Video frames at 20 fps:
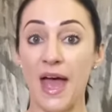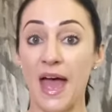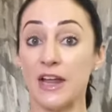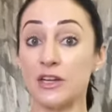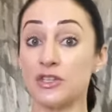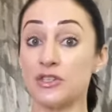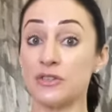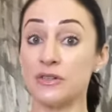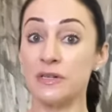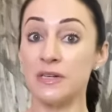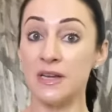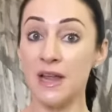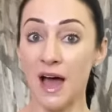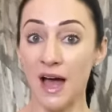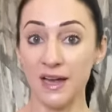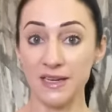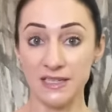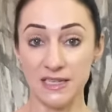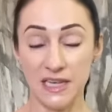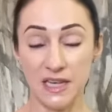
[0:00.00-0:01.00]
and
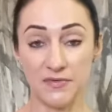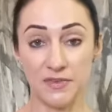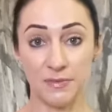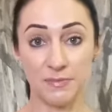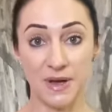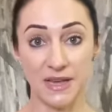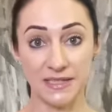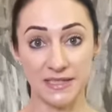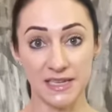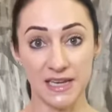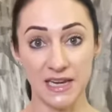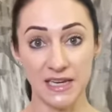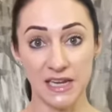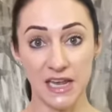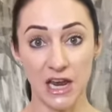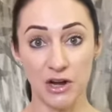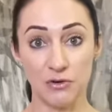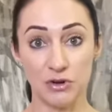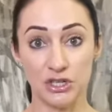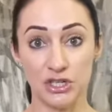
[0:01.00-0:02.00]
tonight even my
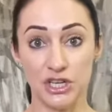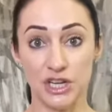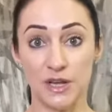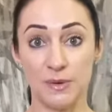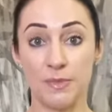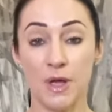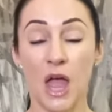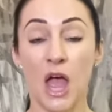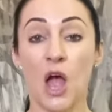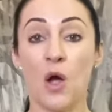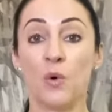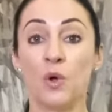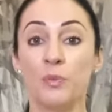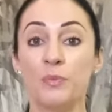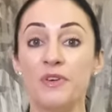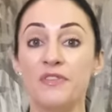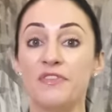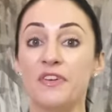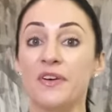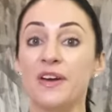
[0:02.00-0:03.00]
skincare regime will
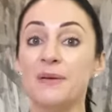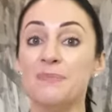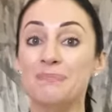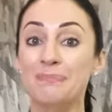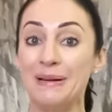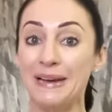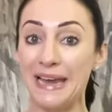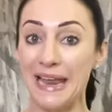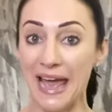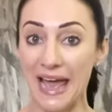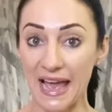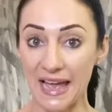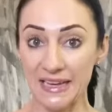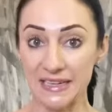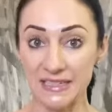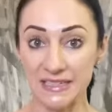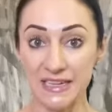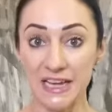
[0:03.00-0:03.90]
be very bland.